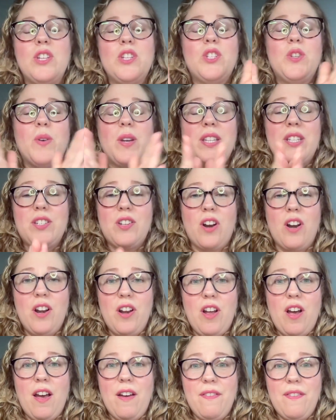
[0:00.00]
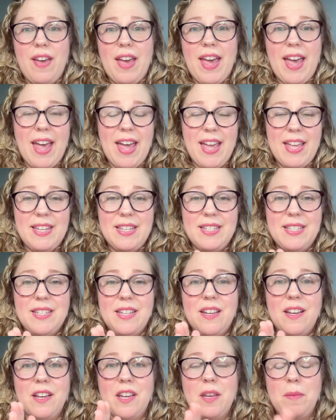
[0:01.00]
So I started off
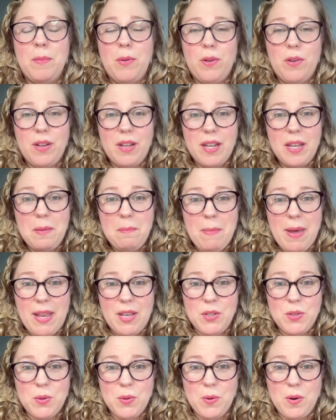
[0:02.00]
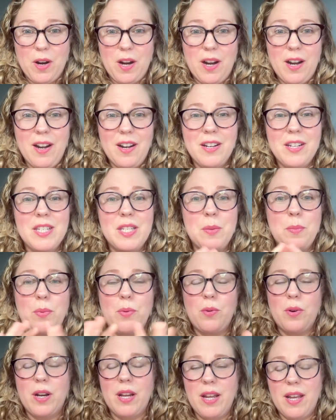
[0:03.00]
as a community mentor
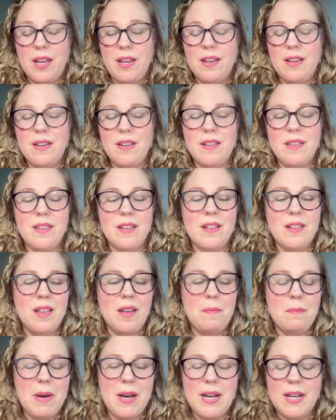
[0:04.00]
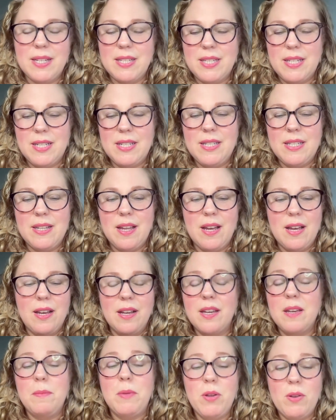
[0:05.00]
supporting the
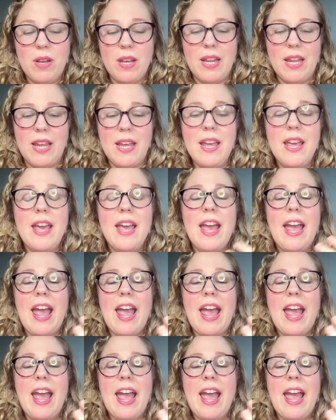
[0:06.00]
ClubMakse community.